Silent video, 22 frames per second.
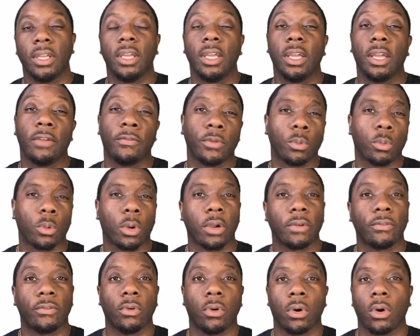If you work
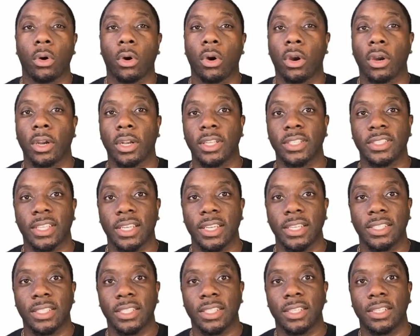for an
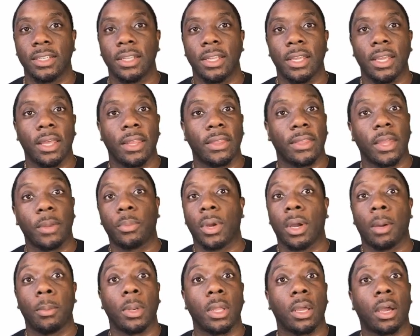organization, they
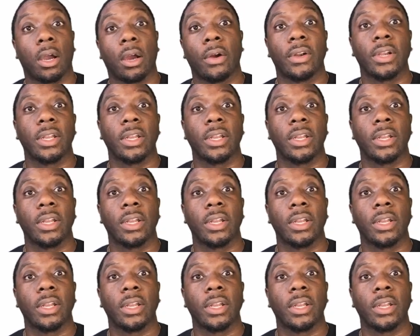probably already